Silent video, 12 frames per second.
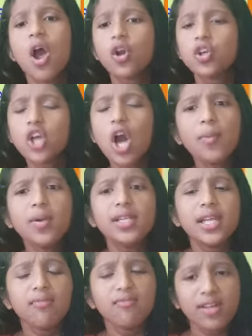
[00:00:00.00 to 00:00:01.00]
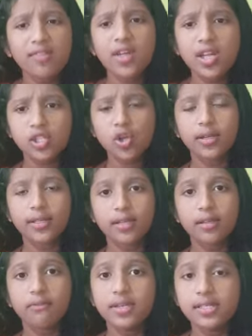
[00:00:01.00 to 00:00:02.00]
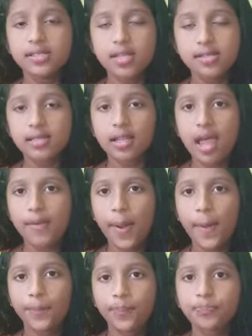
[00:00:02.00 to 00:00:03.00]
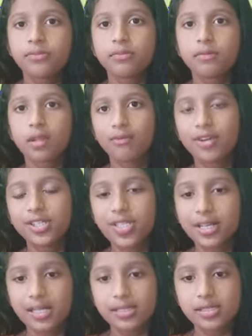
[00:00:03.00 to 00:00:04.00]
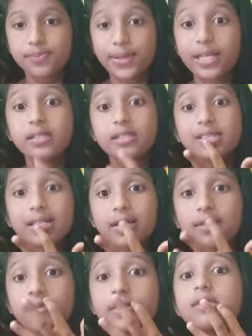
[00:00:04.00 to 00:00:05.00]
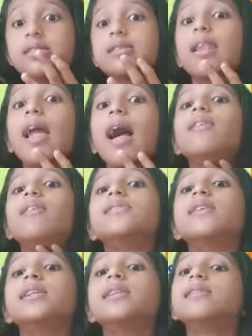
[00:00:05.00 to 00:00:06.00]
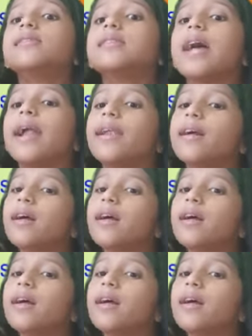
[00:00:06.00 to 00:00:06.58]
Commonly, when we are talking, we take saliva. We take like this, right? That time with the saliva is went inside